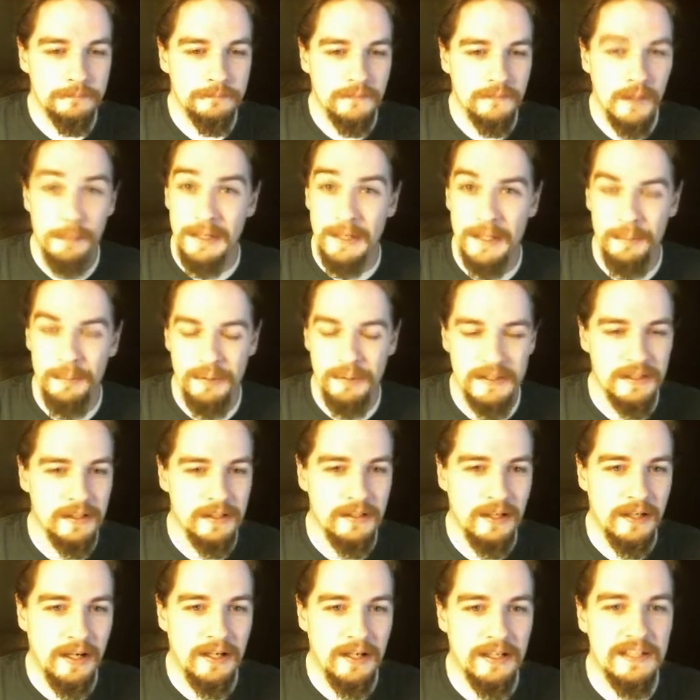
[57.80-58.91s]
In my
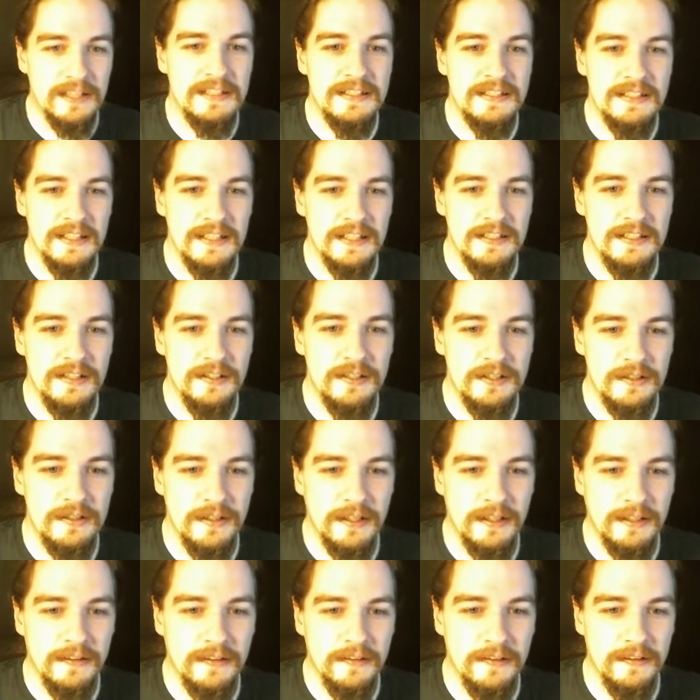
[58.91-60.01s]
opinion, it's also
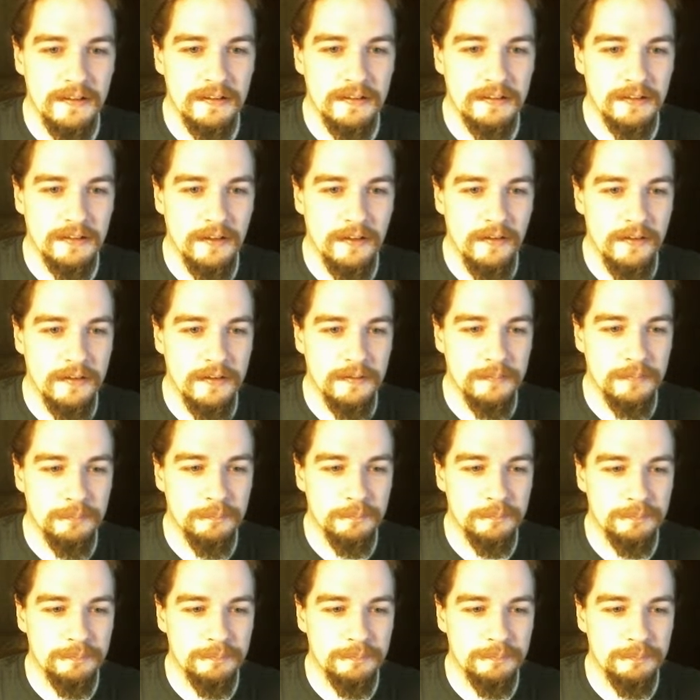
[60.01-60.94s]
like there are other